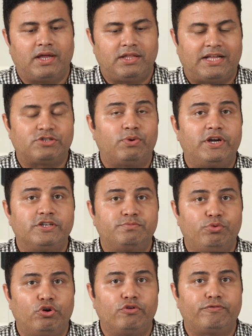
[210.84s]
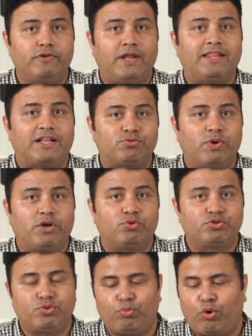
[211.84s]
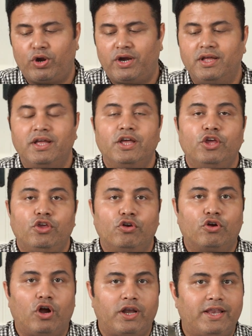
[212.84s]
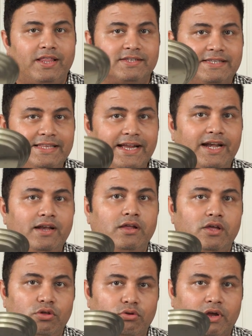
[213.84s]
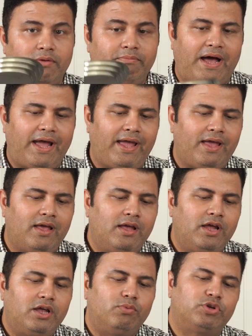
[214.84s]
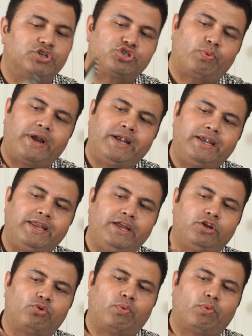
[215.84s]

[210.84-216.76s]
color. That's why it is beautiful and that's why it was rewarded. You got this lid you can buy, which is 20,